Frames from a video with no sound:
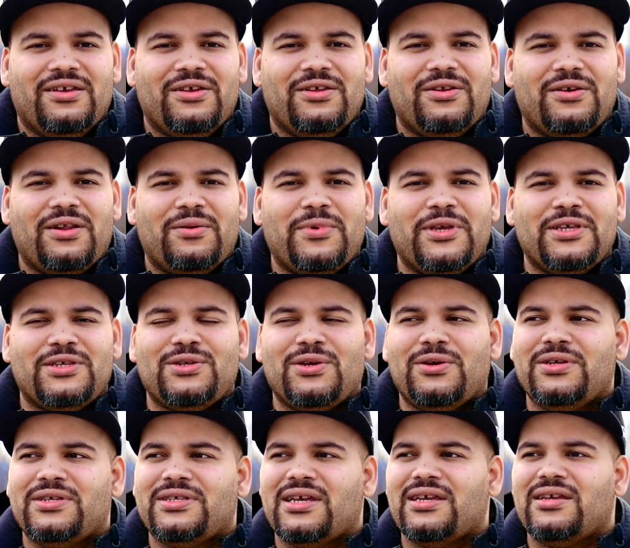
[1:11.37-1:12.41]
You know what I mean? So
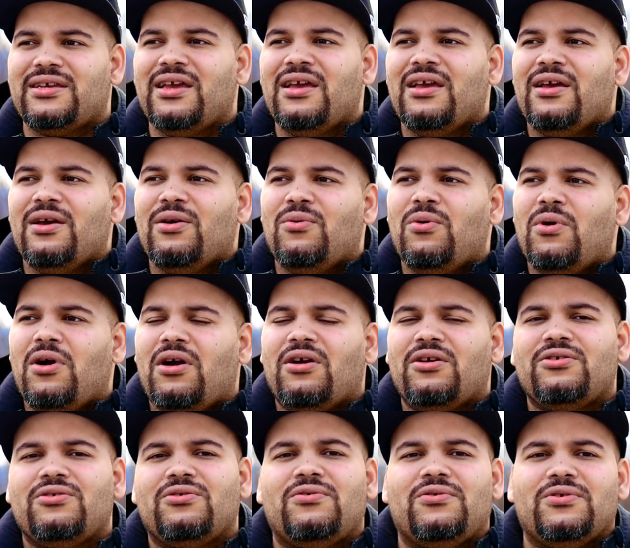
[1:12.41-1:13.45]
it's like, what are
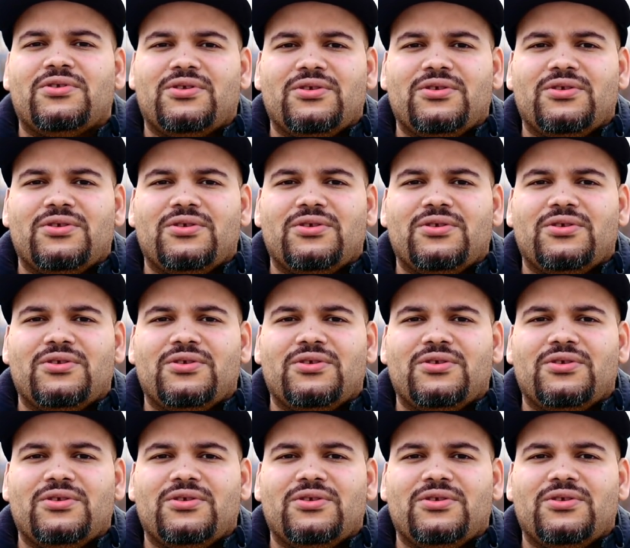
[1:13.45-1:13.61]
you going